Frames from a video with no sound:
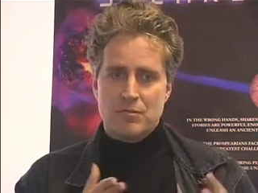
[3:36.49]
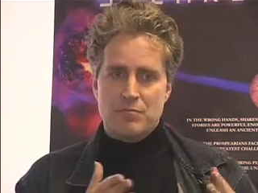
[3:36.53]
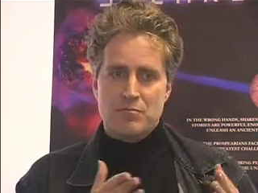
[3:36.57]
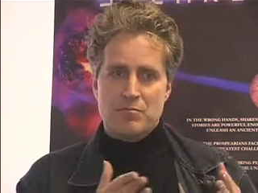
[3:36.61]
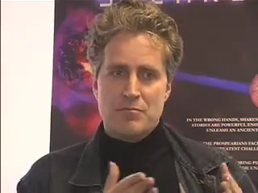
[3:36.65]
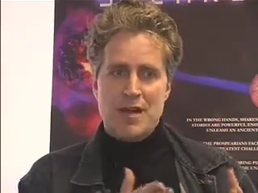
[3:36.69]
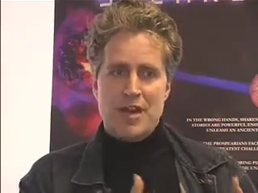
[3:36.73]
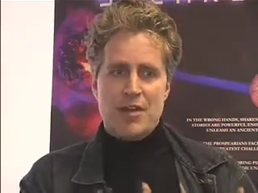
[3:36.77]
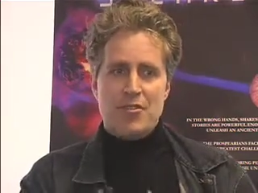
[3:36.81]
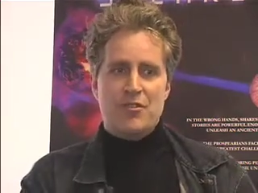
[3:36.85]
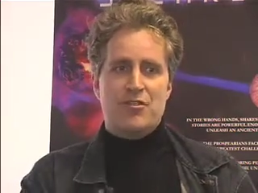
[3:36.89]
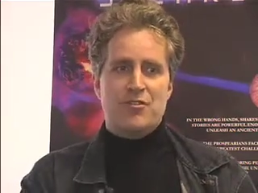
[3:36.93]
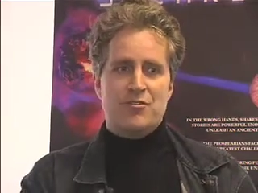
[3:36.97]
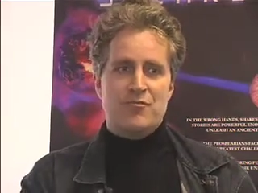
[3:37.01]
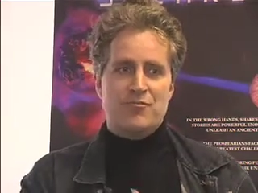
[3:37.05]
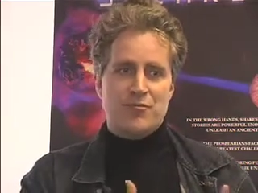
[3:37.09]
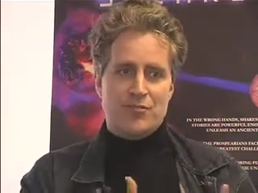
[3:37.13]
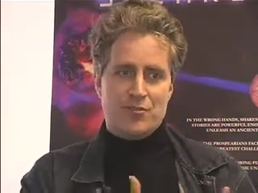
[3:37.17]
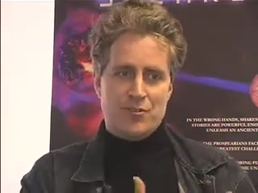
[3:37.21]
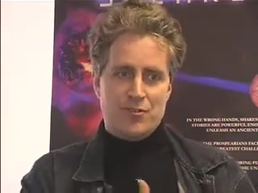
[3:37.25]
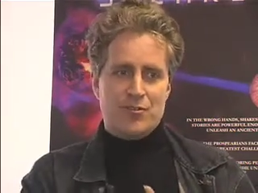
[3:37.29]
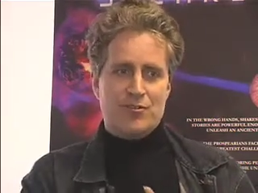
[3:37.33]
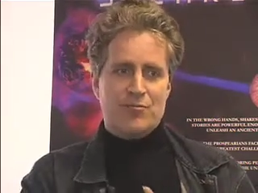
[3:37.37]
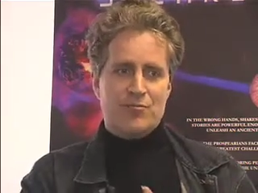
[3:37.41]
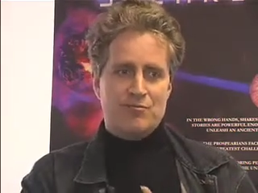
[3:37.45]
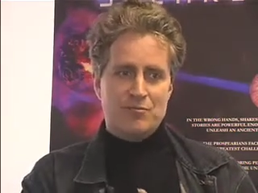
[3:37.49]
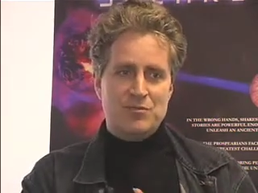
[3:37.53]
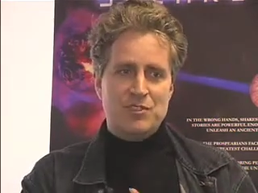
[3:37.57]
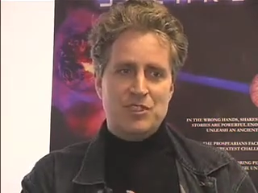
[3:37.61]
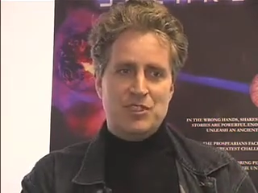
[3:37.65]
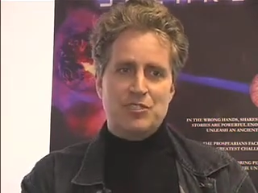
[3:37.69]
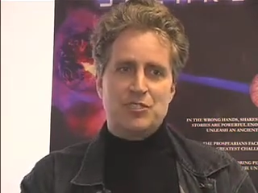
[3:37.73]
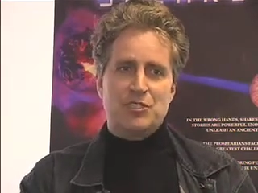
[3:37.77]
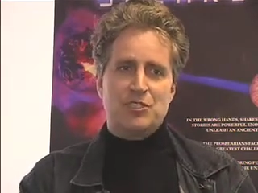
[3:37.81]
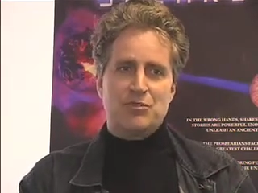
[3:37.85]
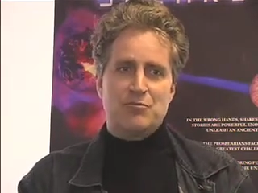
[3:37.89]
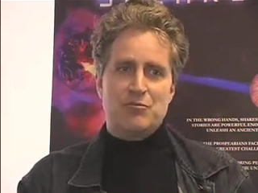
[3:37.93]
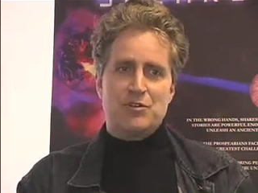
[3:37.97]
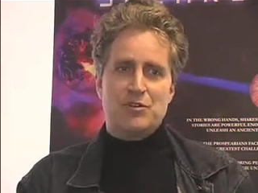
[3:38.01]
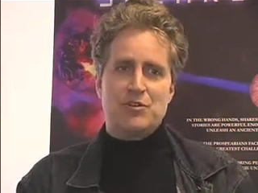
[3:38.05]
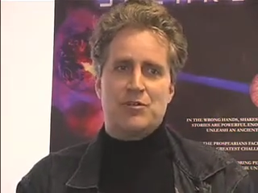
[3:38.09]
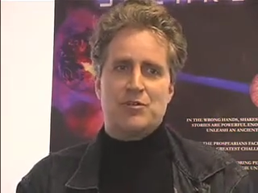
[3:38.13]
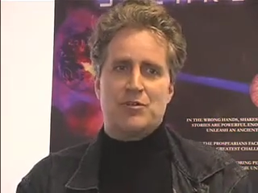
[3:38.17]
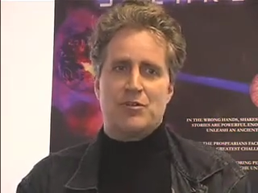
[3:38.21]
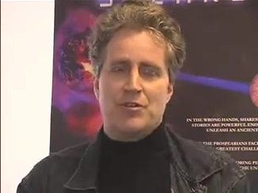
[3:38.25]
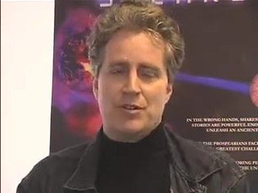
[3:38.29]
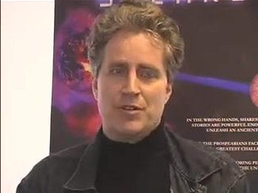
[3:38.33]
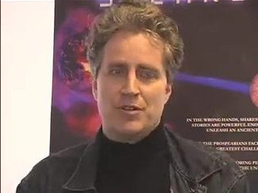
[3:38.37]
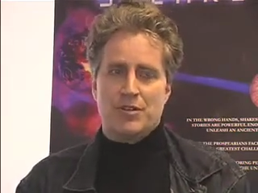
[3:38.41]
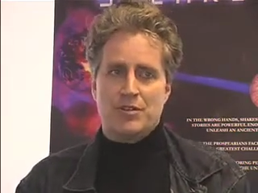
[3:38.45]
method for dealing
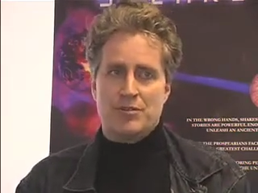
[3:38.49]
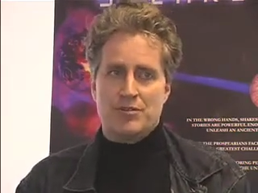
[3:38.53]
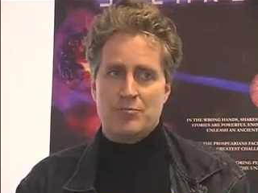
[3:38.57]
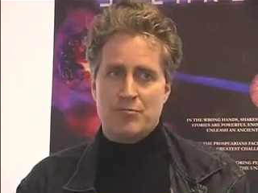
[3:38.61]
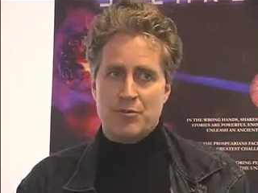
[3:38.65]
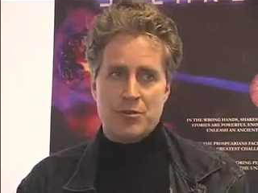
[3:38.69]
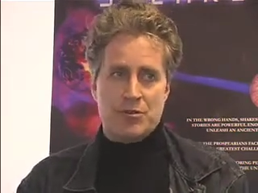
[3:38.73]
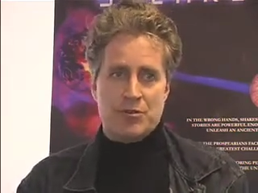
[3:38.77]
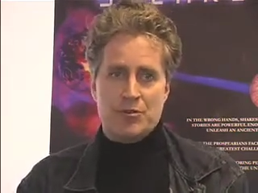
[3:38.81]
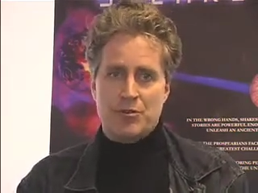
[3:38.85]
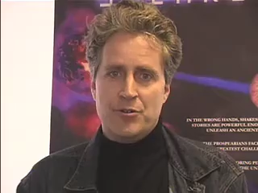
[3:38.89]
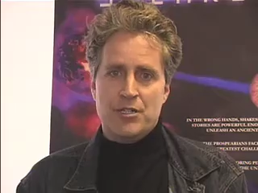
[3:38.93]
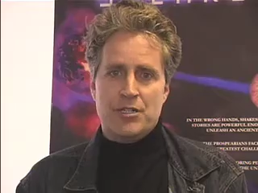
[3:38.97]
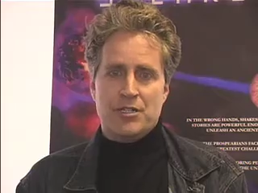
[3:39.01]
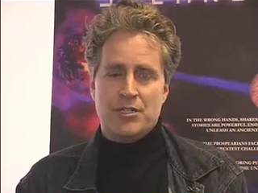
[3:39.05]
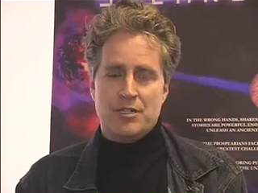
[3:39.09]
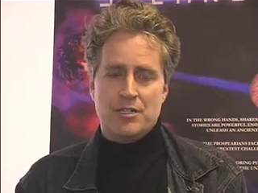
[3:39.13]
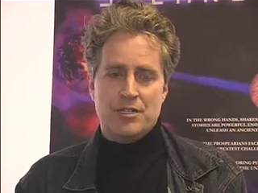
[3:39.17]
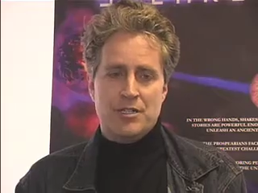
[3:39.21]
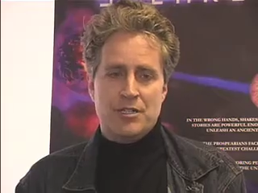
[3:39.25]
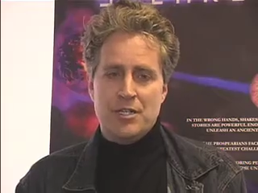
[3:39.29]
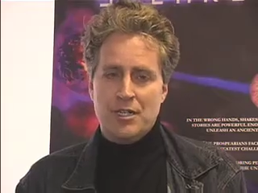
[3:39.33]
with learning.